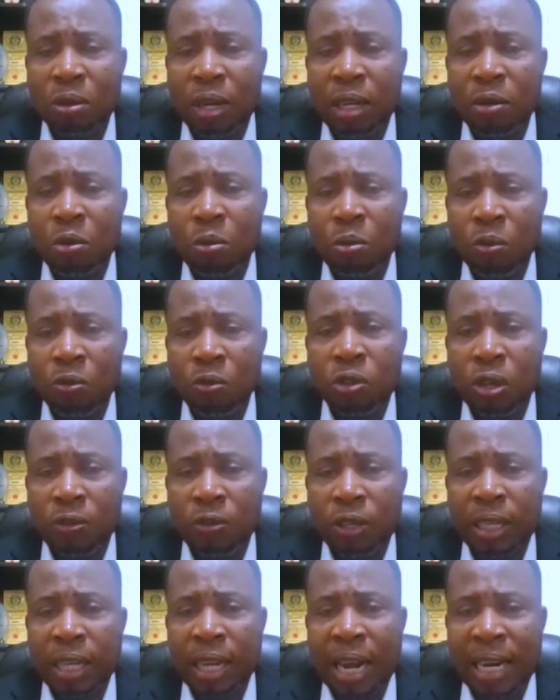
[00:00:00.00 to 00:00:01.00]
remove
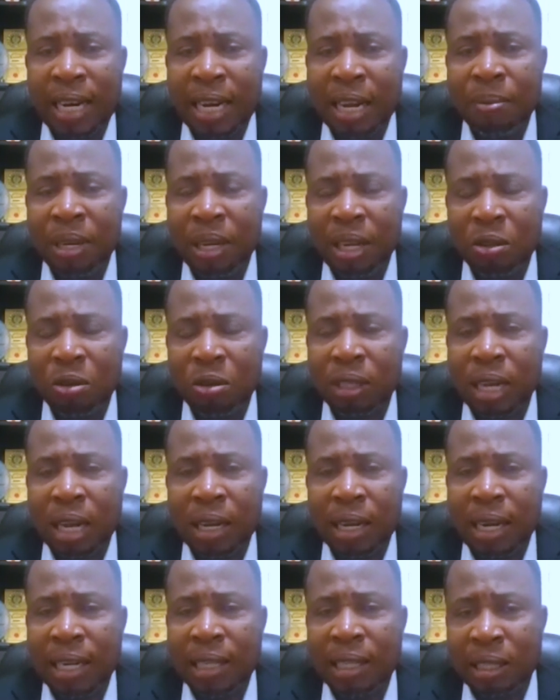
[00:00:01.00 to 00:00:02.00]
subsidy and then begin to say you
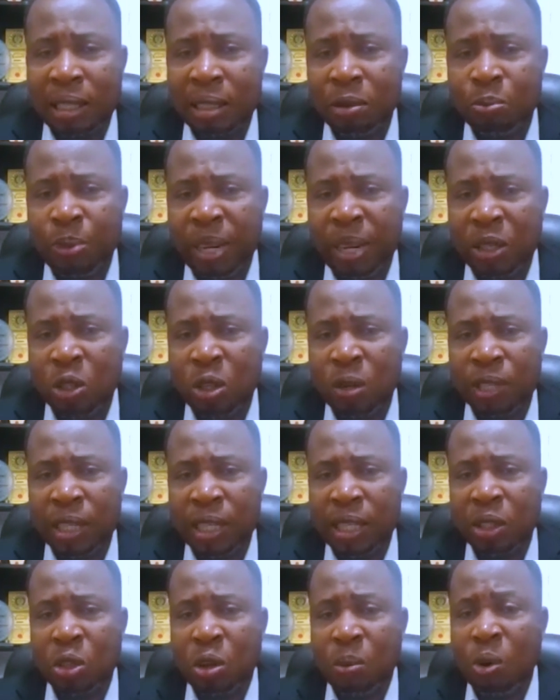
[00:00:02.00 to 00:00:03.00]
can space subsidy in
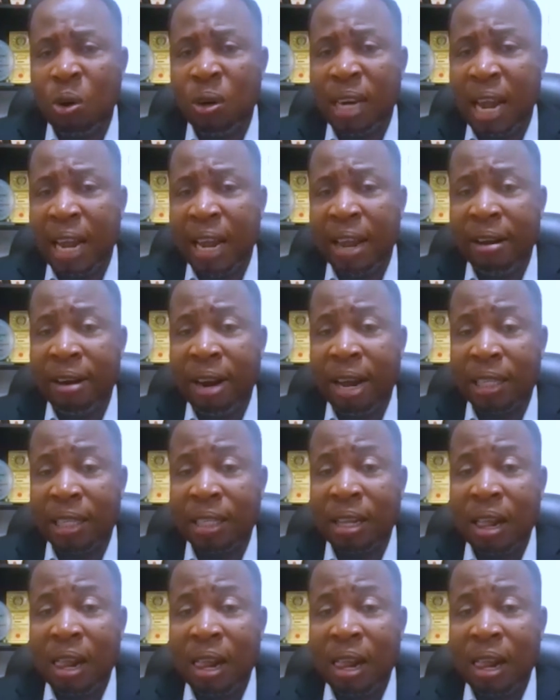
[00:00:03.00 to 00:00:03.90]
some other areas